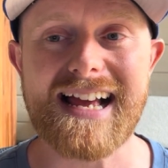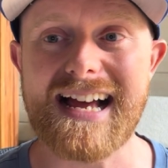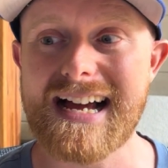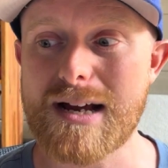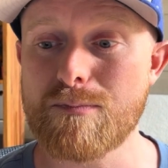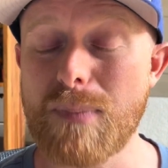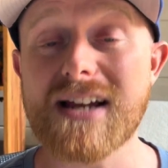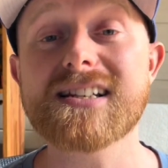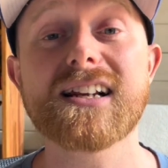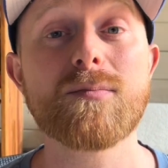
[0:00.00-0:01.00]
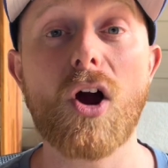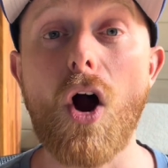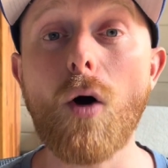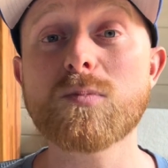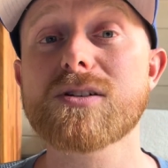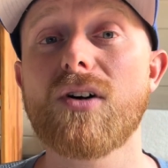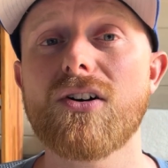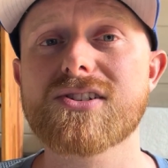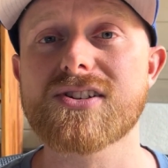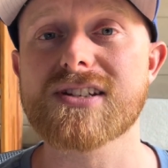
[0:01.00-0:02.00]
basically my
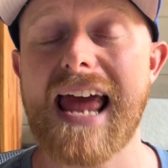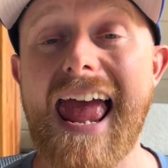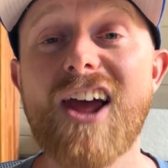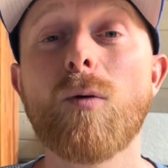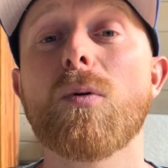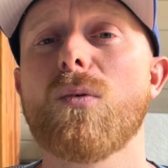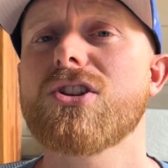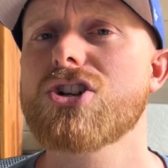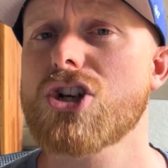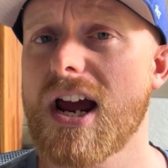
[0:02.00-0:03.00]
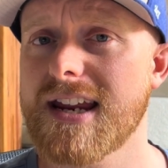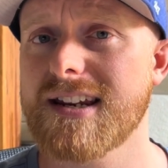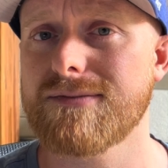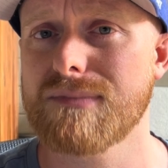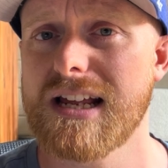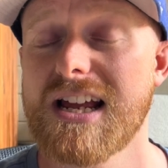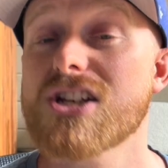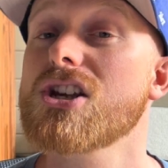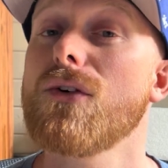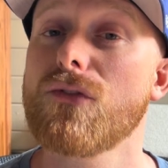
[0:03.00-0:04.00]
optimizers help with shading.
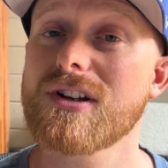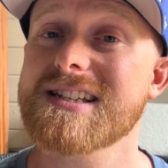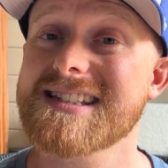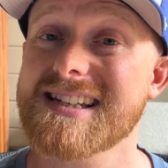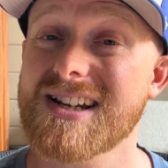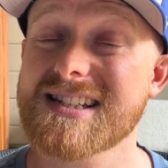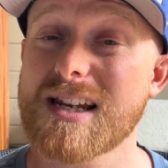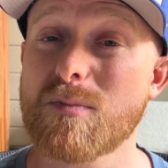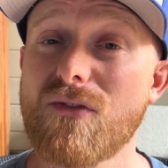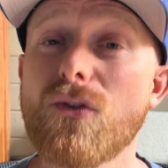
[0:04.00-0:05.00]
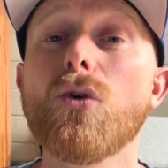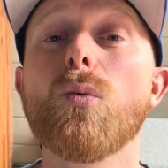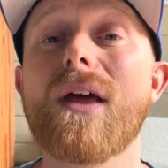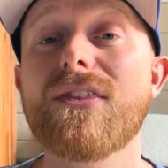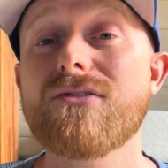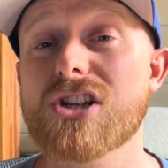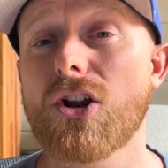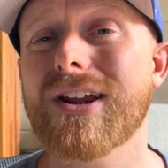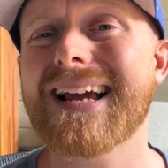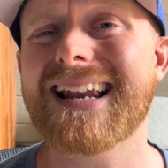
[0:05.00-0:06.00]
So for instance, as I said before, when there is a
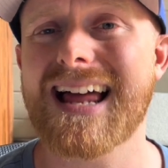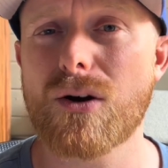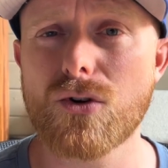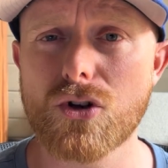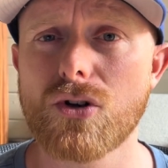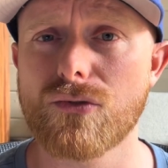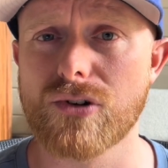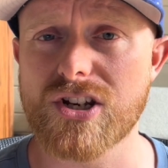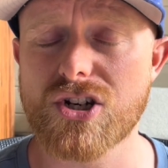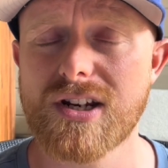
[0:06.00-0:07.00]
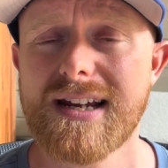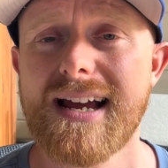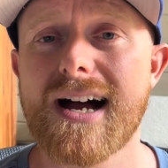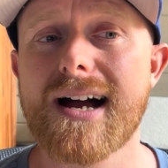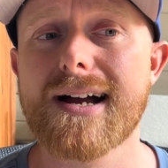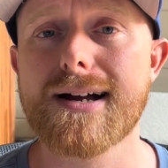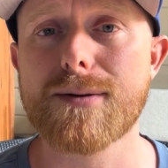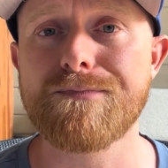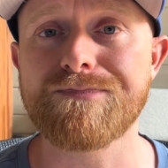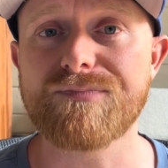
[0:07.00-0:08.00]
lot of cloud coverage
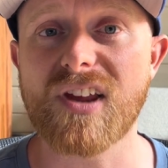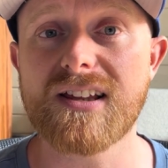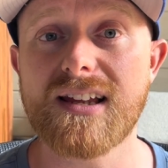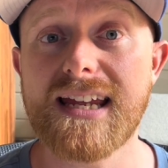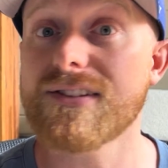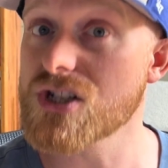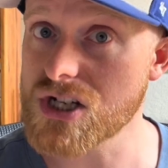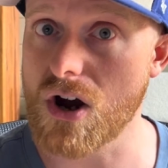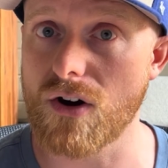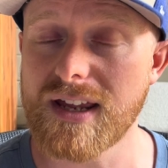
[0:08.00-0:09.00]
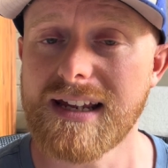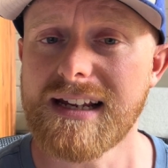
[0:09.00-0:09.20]
in the sky,